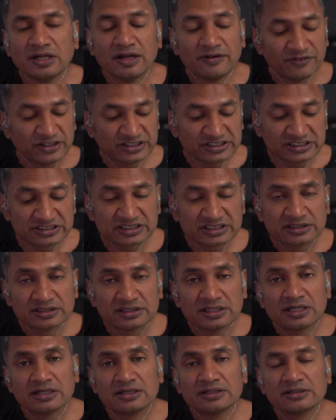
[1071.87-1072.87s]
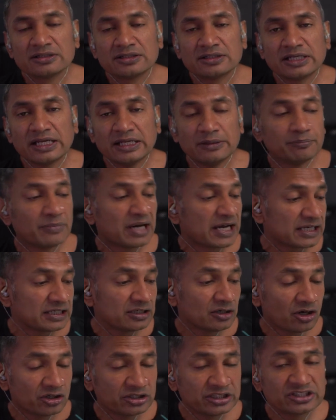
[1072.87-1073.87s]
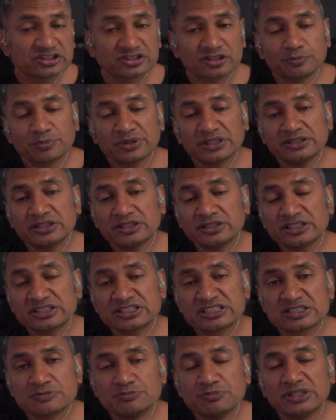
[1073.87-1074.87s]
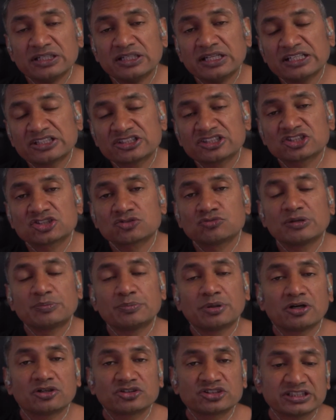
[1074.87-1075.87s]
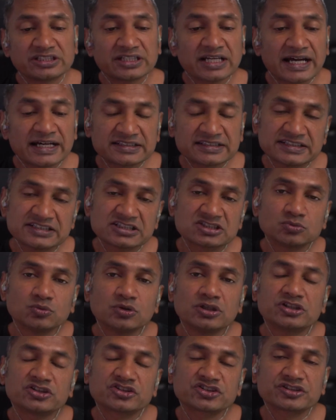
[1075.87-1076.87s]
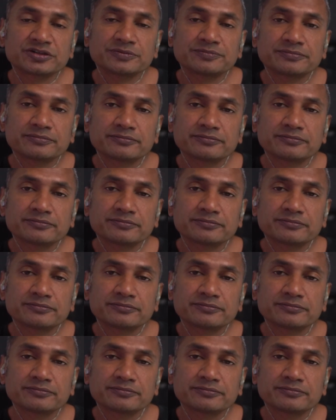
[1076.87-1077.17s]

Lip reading: This is, in my honest opinion, this is malicious reporting at its worst.